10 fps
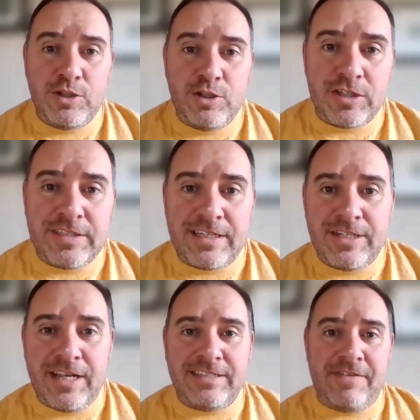have took a
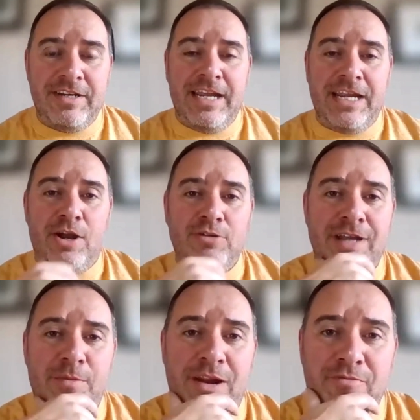6-year, 7-year
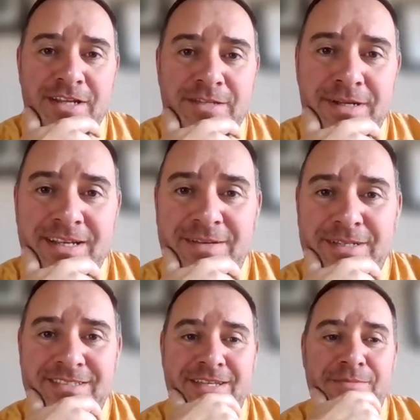contract, whatever it is,
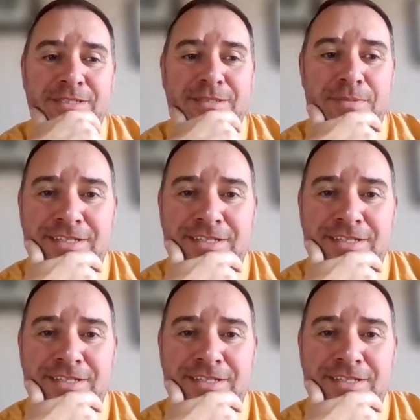Mr. P.